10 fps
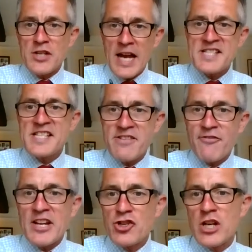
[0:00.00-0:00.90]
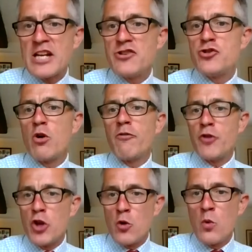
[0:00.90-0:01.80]
Has this event changed your
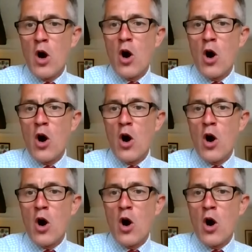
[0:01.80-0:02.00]
view